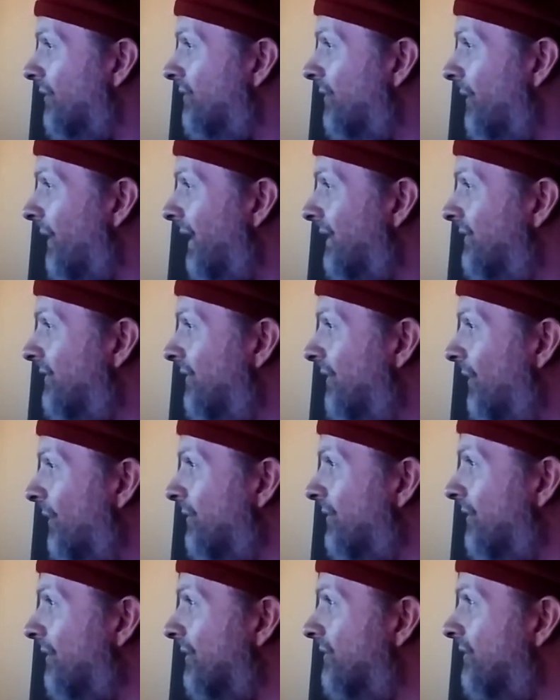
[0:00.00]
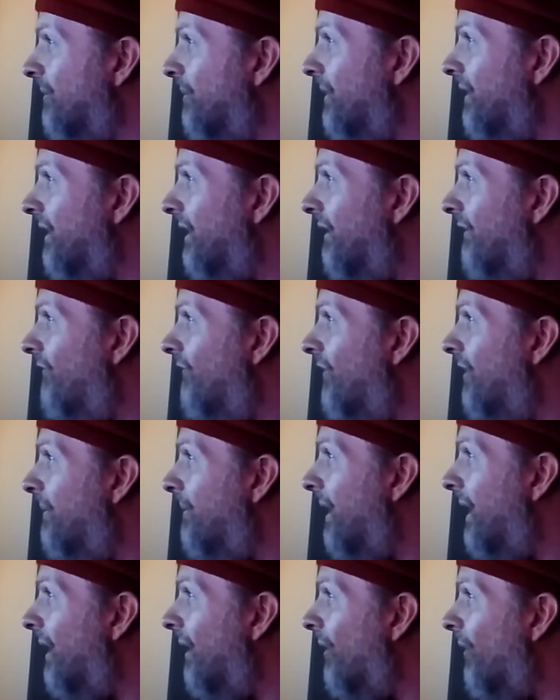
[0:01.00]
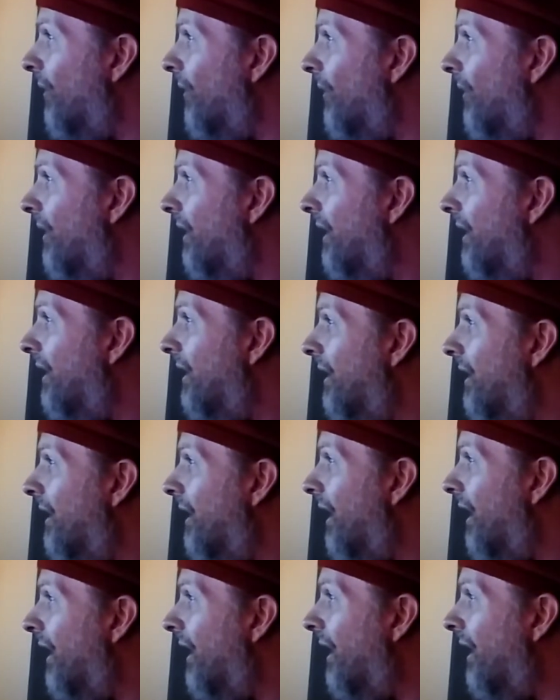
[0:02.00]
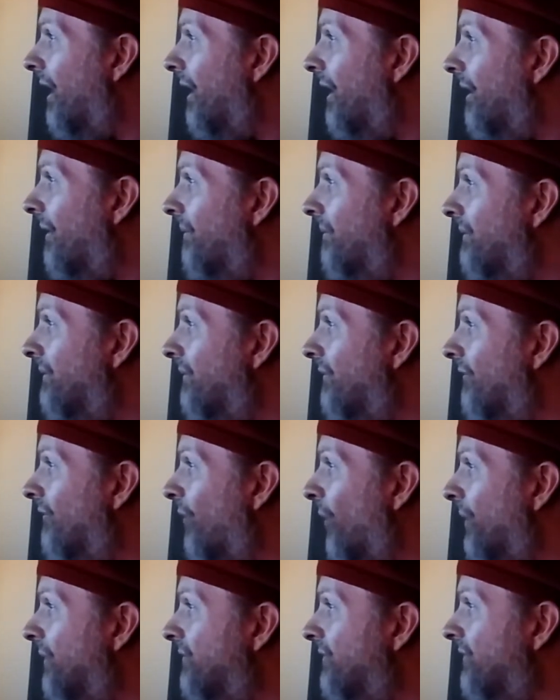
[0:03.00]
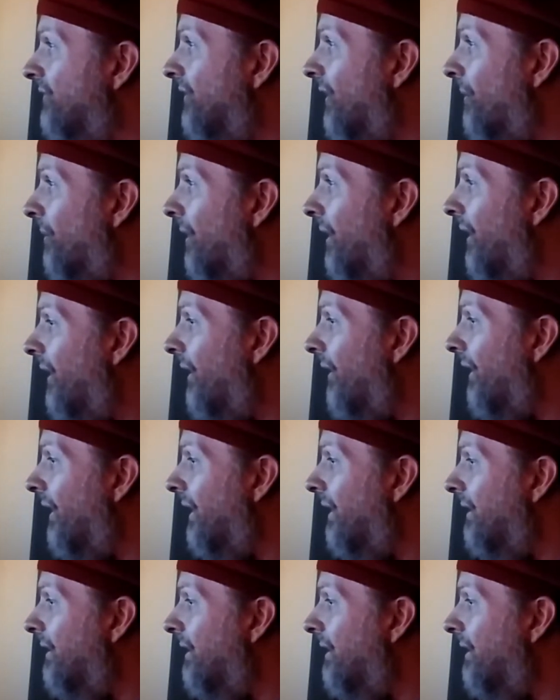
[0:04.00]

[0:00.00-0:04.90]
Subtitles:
So those are some of the female voices that we're hearing.